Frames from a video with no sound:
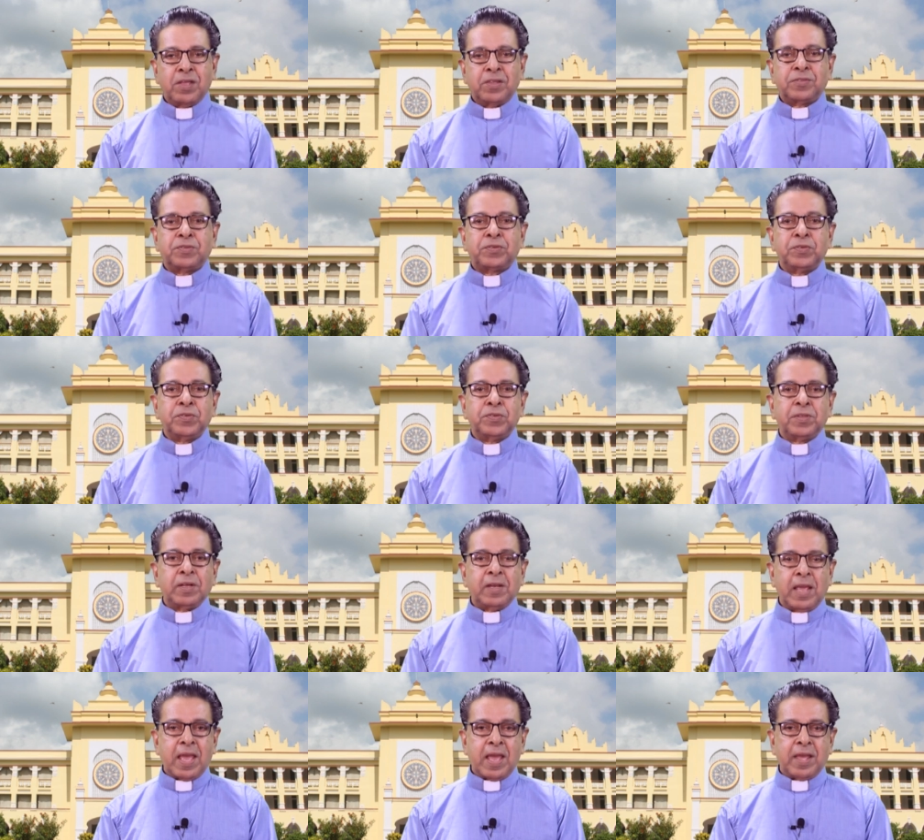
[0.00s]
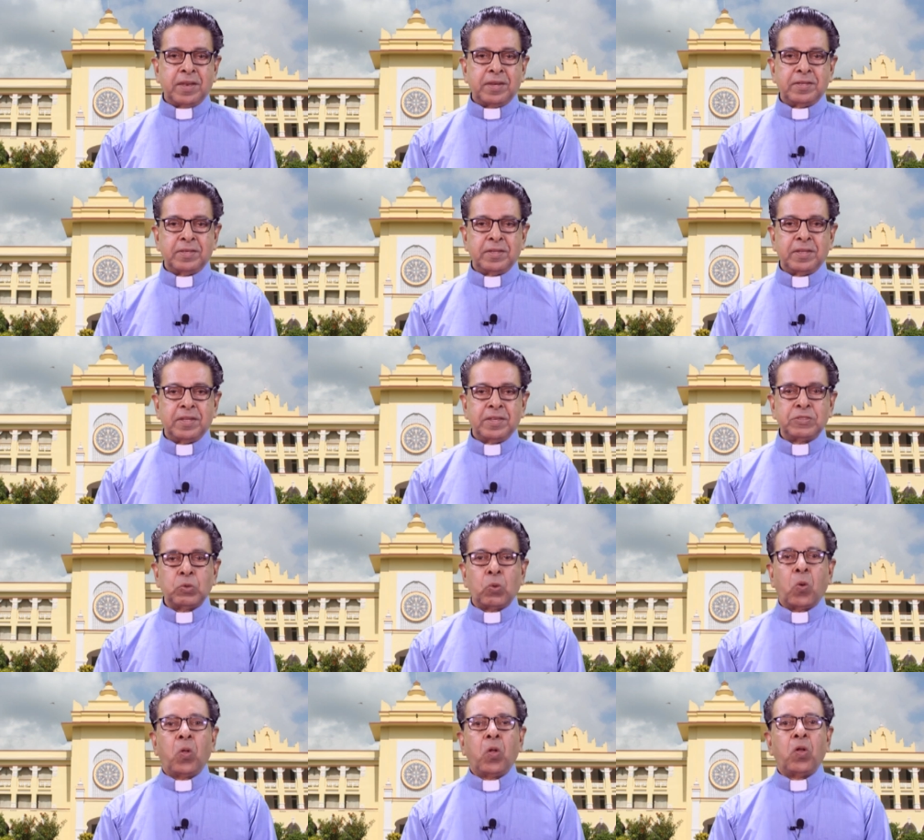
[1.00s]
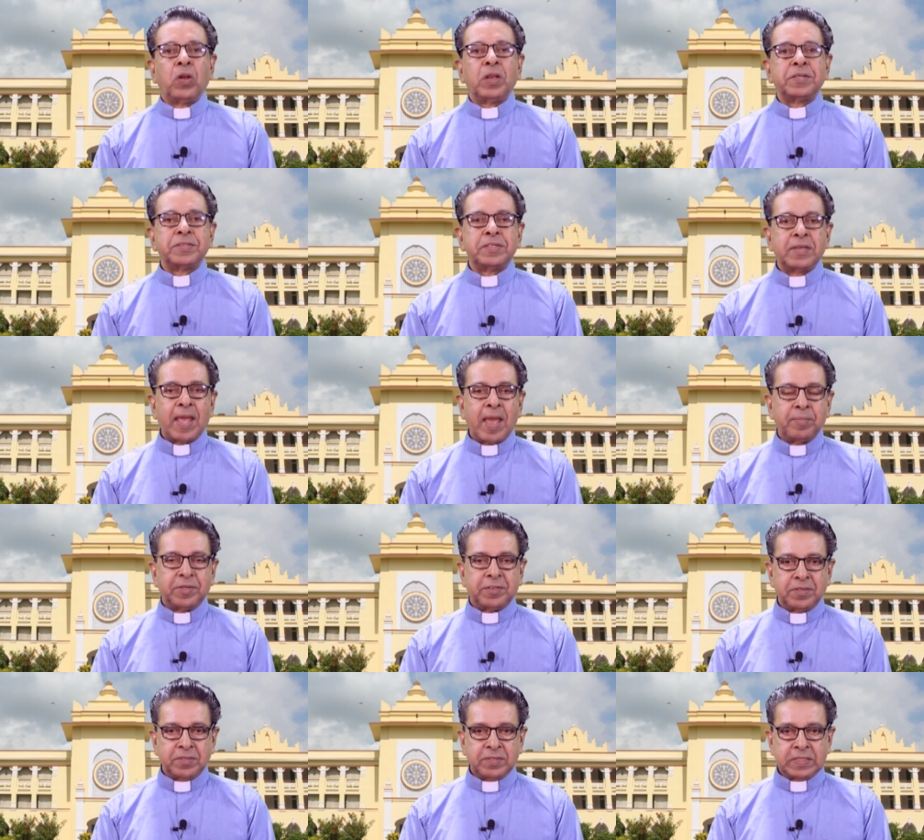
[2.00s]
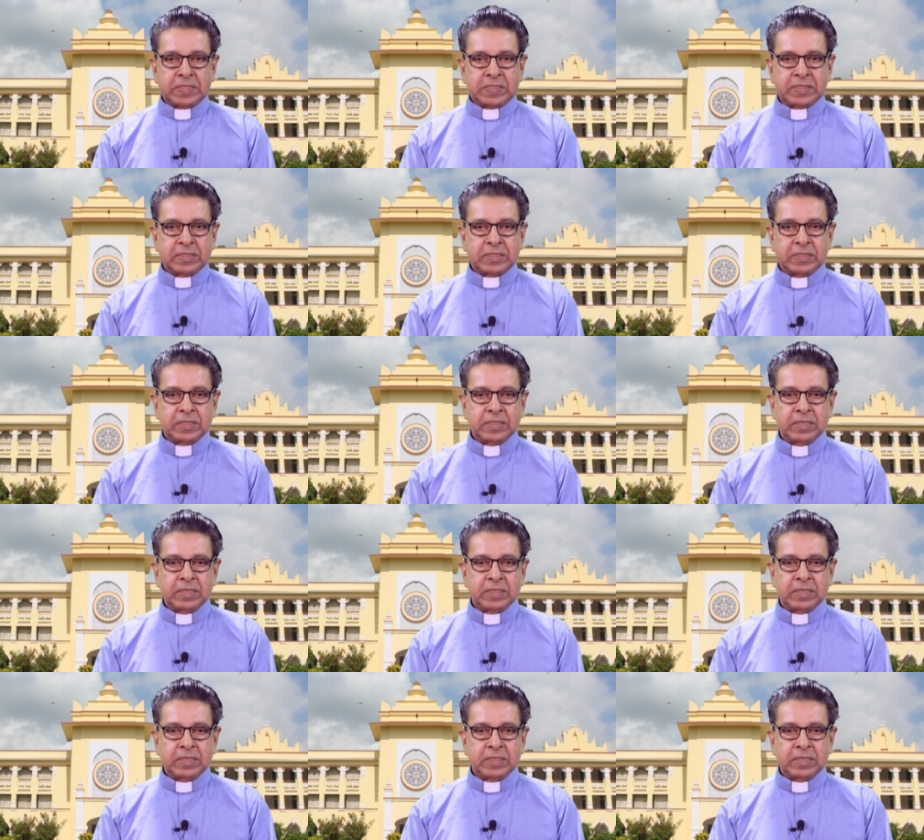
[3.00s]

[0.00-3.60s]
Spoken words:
through the land to all its inhabitants.